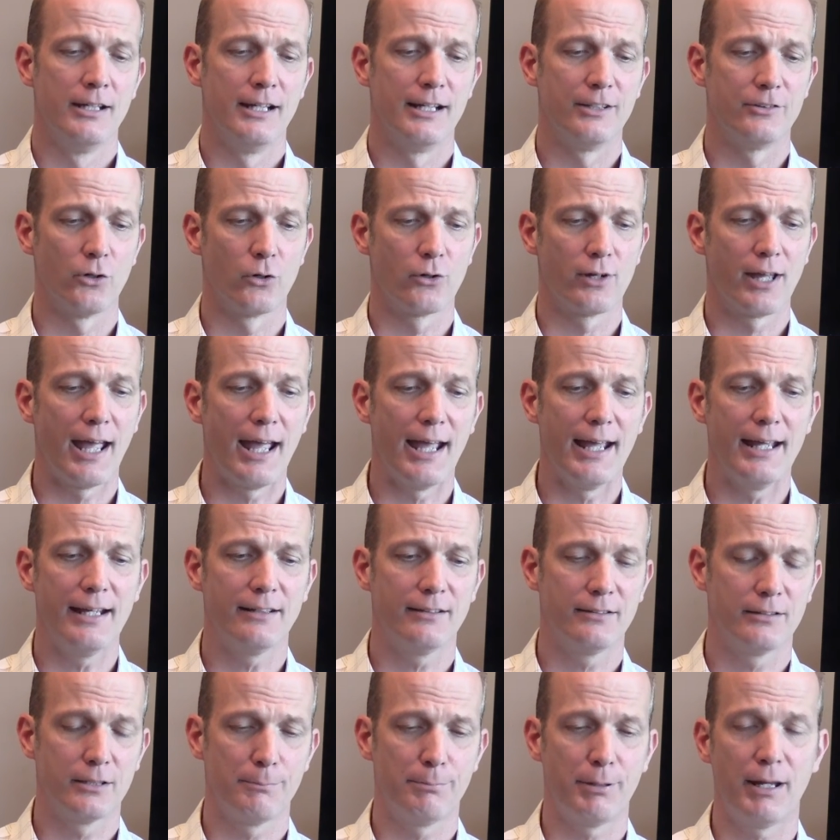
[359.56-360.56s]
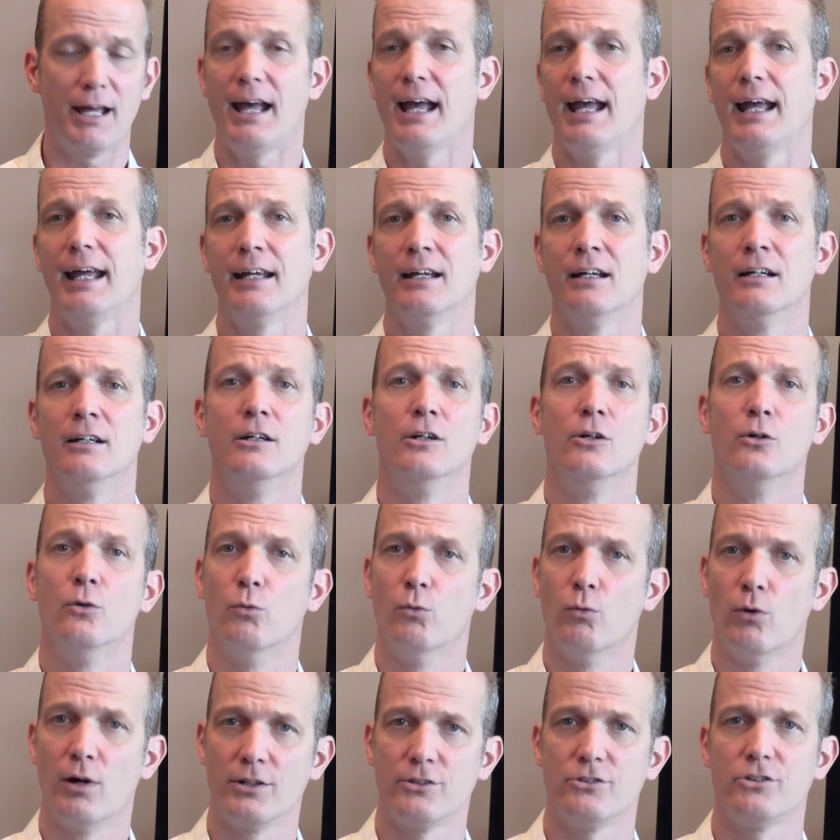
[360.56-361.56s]
It's okay to pay
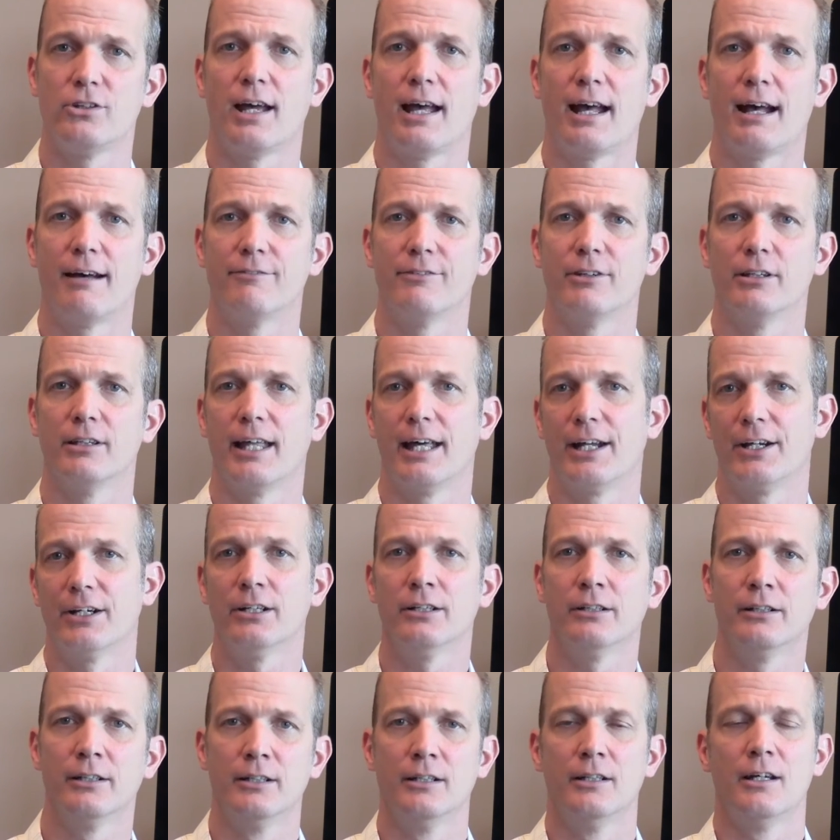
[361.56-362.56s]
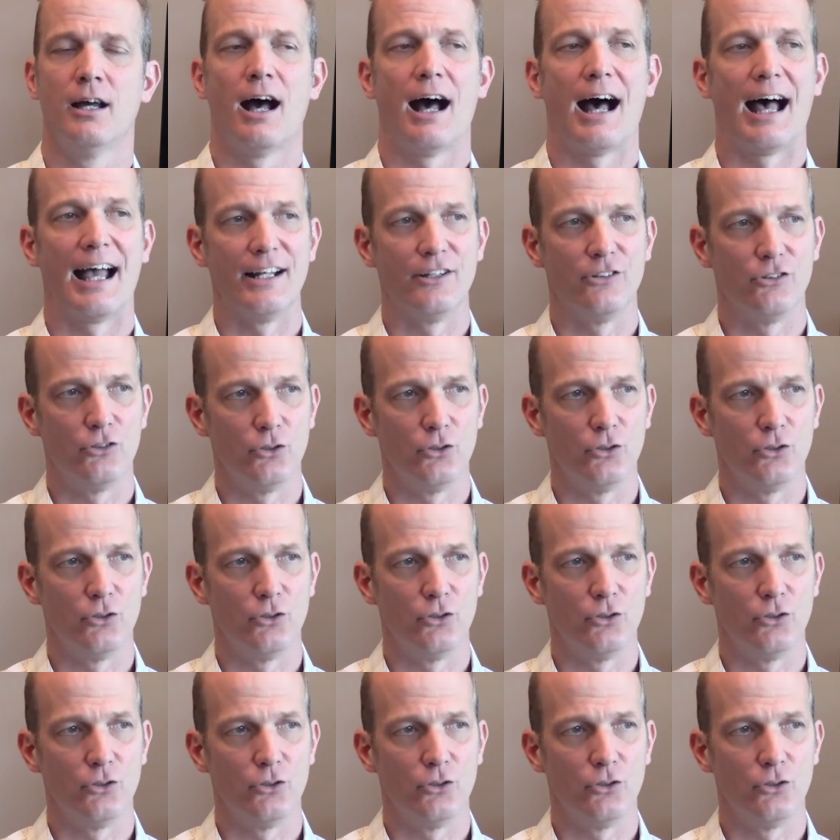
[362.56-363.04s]
once you have the letter. I